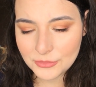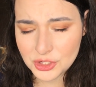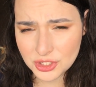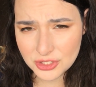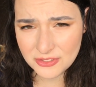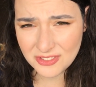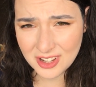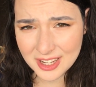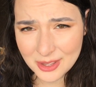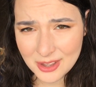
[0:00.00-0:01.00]

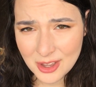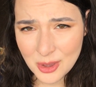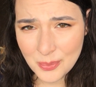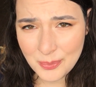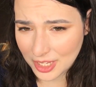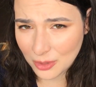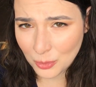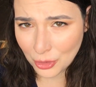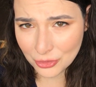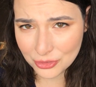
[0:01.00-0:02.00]
justify
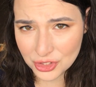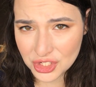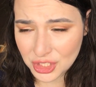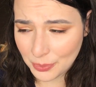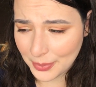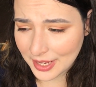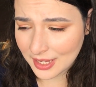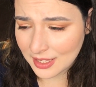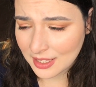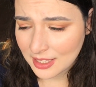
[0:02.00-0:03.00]
paying more for
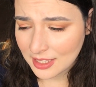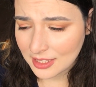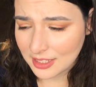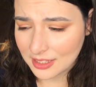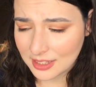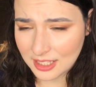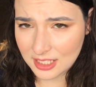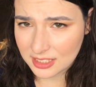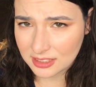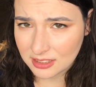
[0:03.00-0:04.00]
shipping than
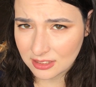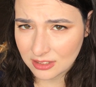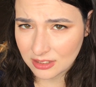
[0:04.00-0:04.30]
this